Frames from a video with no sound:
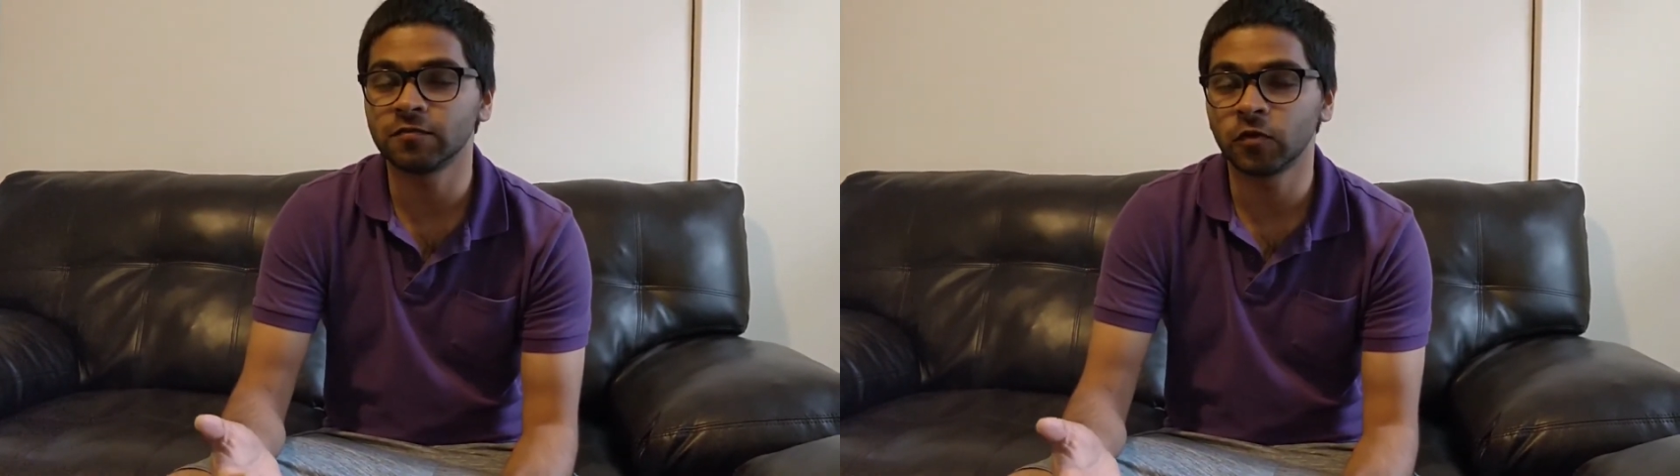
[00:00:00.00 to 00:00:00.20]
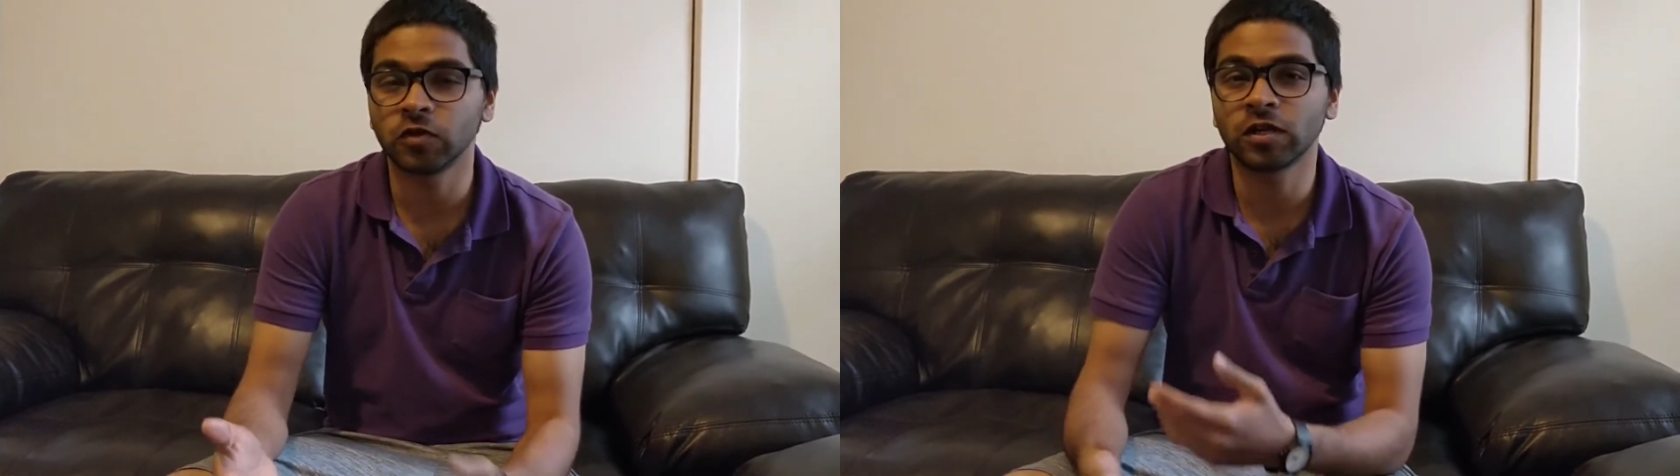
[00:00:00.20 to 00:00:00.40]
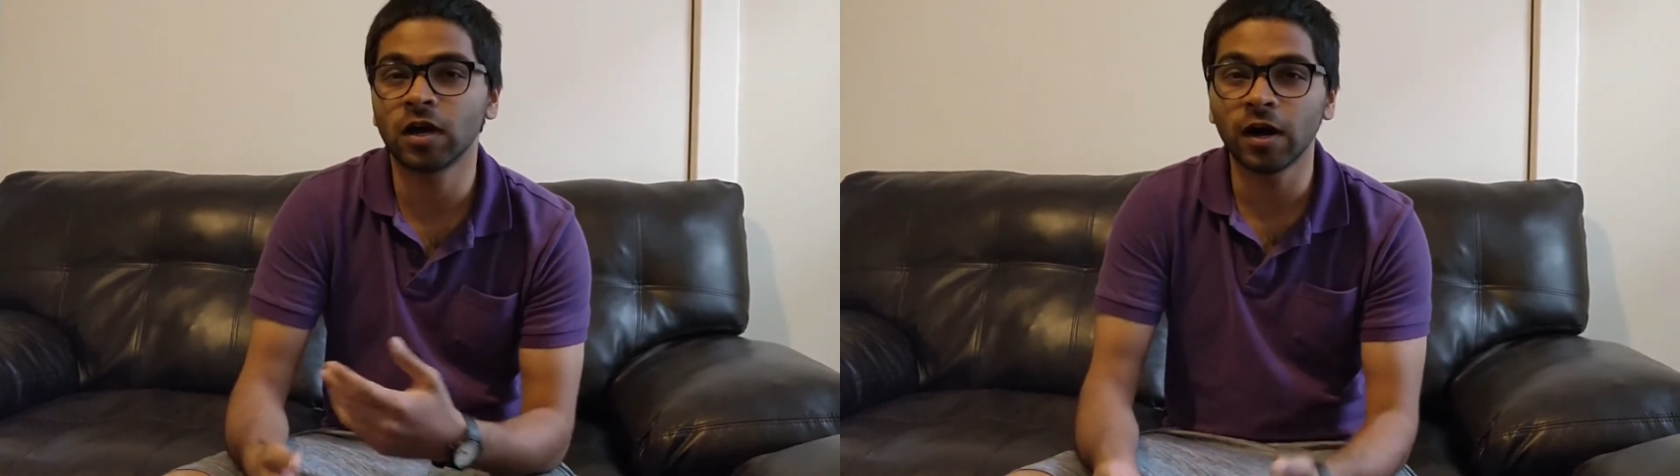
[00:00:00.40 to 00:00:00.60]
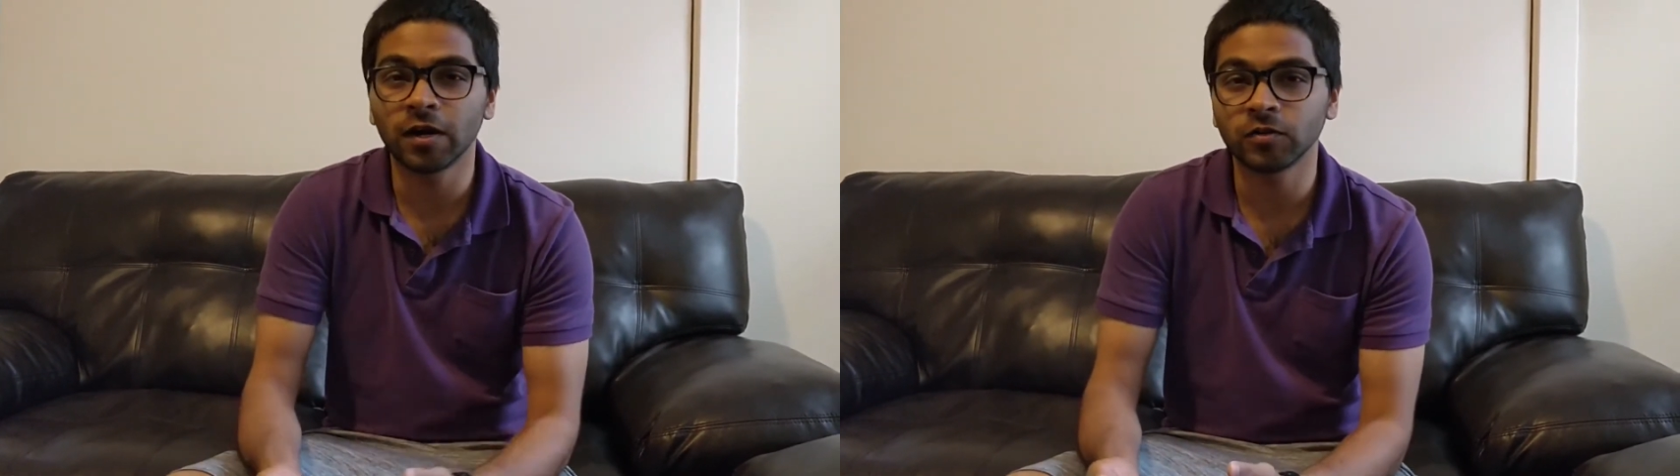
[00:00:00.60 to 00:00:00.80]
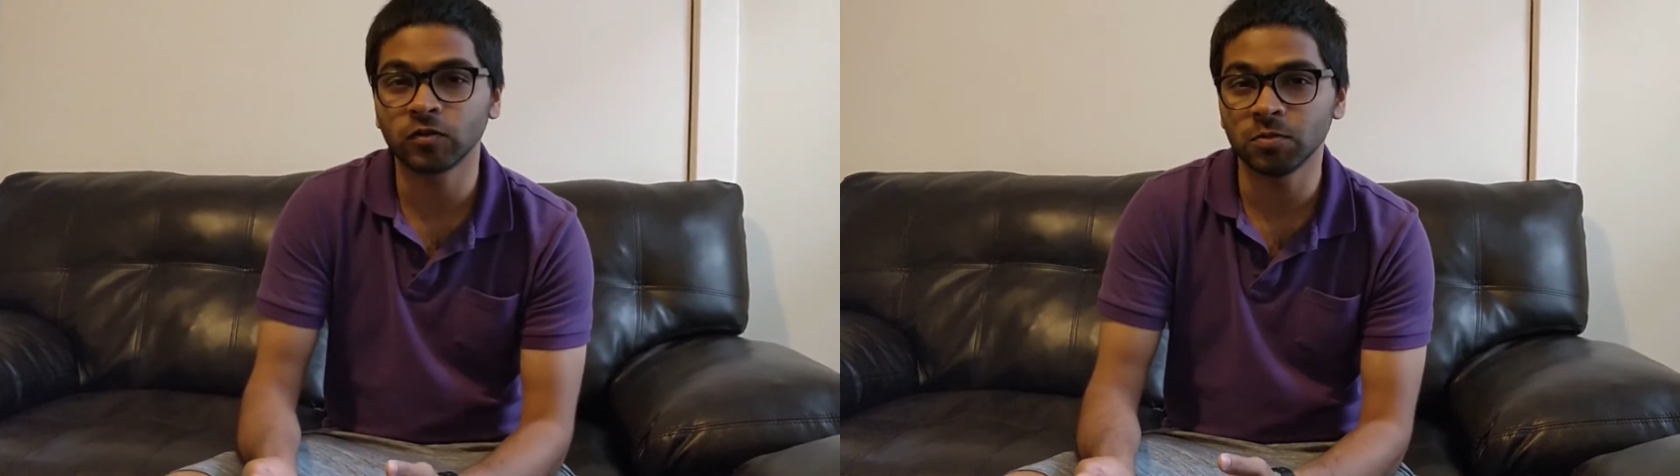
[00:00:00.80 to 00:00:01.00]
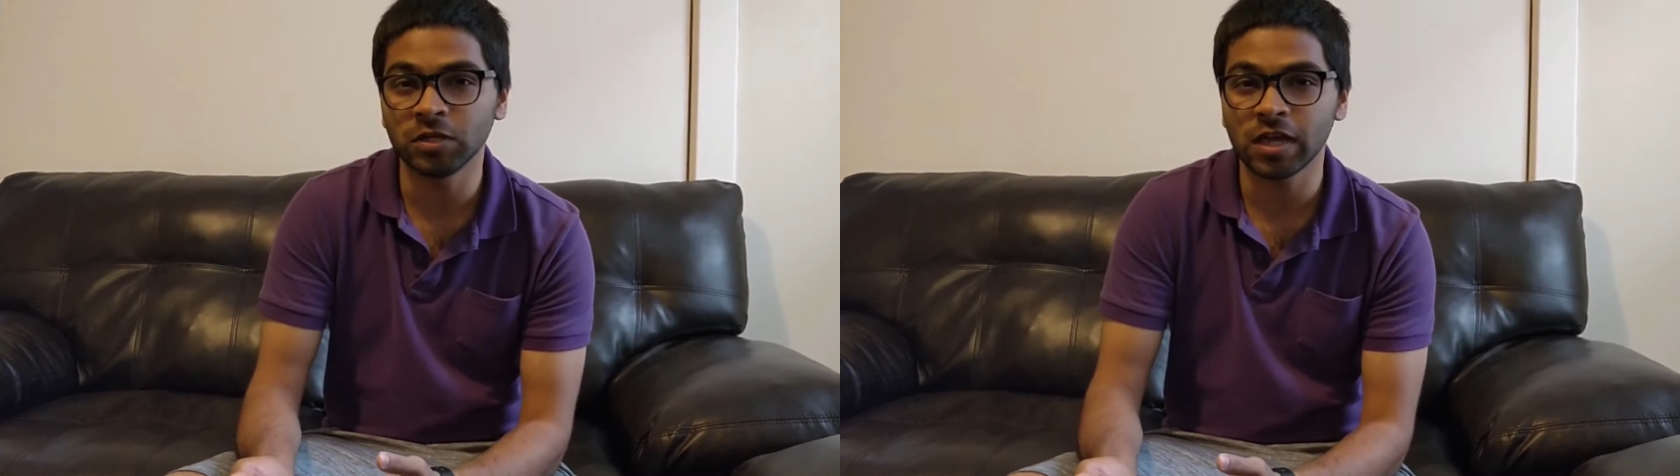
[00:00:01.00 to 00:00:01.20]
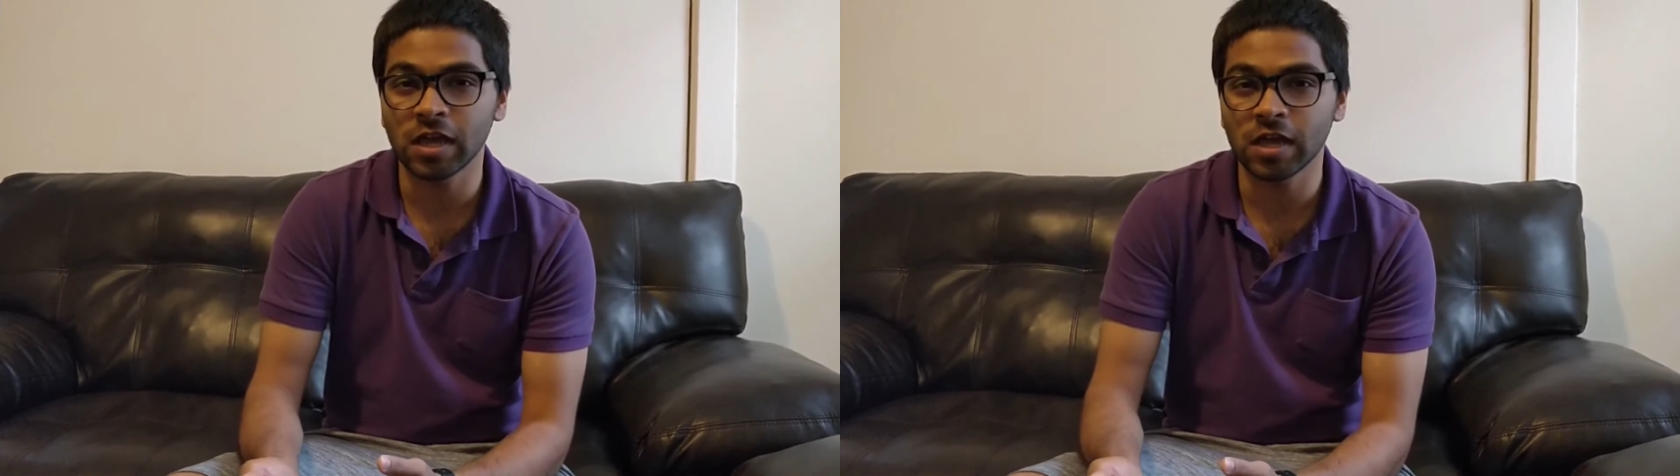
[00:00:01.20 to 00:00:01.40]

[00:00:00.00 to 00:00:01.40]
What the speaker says: for the car to be